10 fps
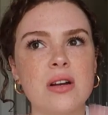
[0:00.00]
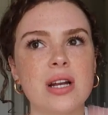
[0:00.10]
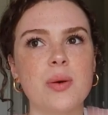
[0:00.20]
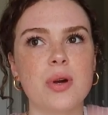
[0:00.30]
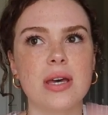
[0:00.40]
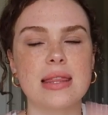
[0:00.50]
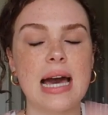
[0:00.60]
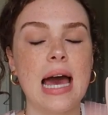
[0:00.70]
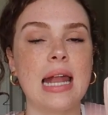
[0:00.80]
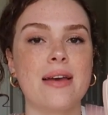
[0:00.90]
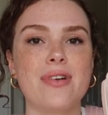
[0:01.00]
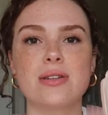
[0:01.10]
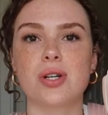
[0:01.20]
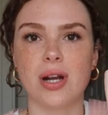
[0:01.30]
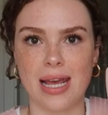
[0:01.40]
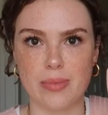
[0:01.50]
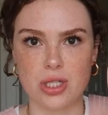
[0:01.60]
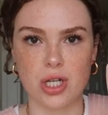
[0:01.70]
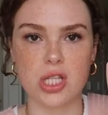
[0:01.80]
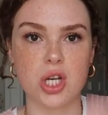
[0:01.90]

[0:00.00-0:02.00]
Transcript: or anywhere like that, and I found it on Amazon.